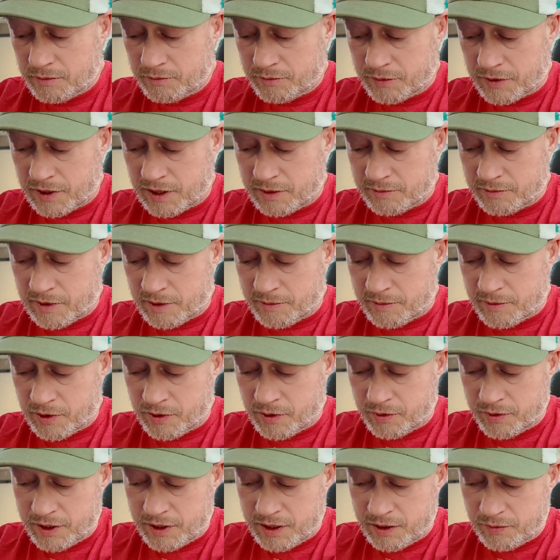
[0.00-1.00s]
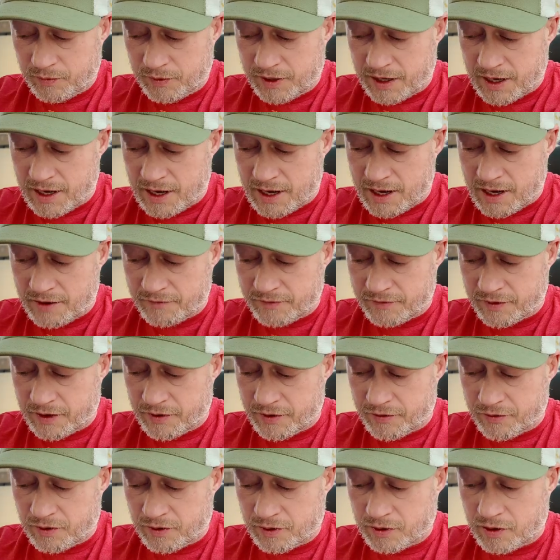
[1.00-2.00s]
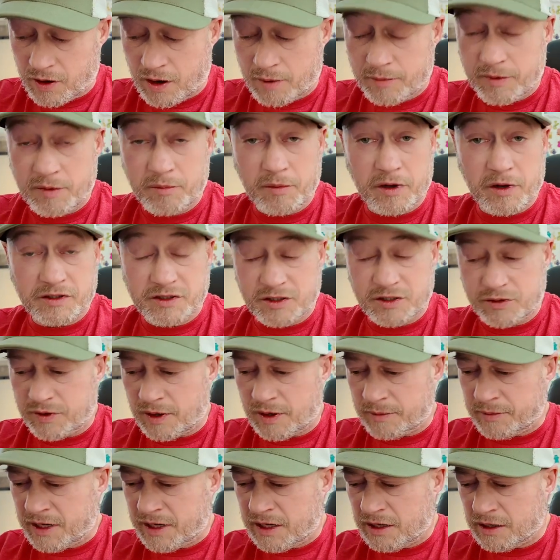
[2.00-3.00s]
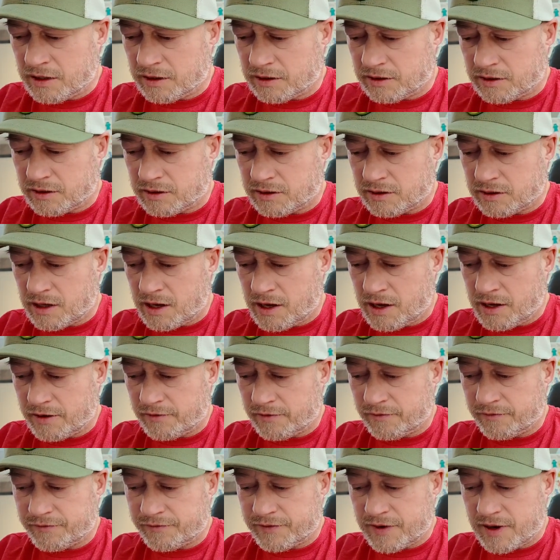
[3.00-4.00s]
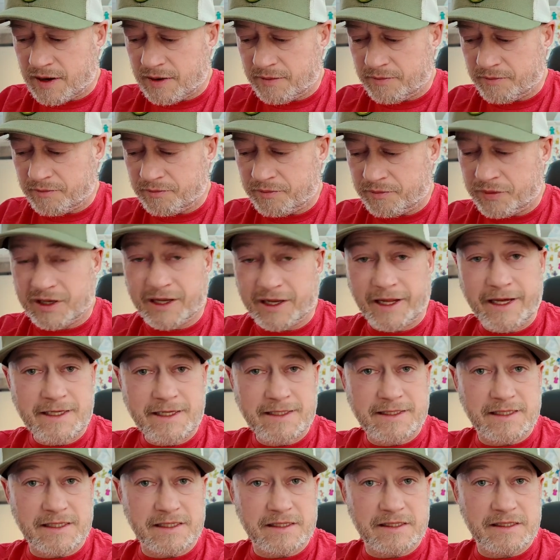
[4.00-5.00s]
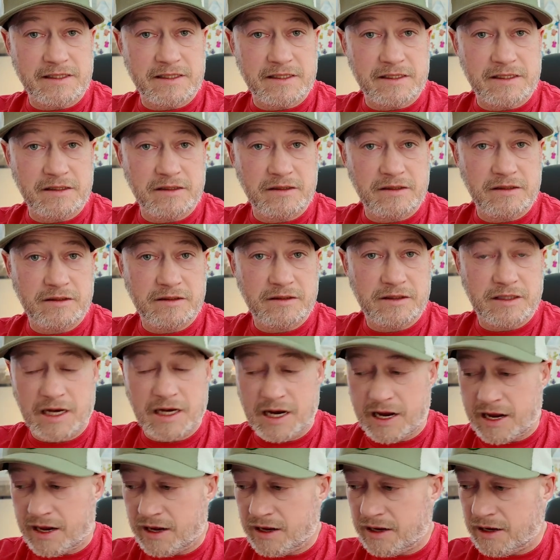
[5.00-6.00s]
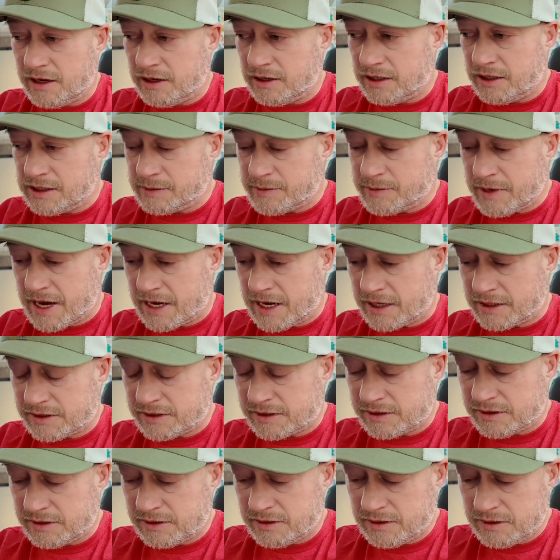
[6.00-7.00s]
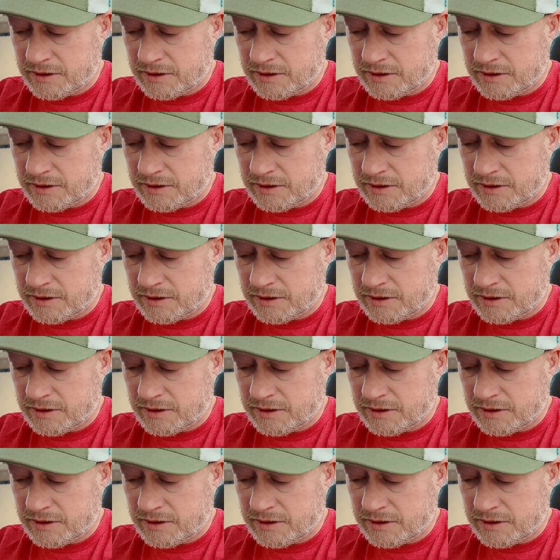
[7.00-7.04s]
Behind Mama Odie, we have another uncommon, Montanui. I'm getting a lot of places today in these packs.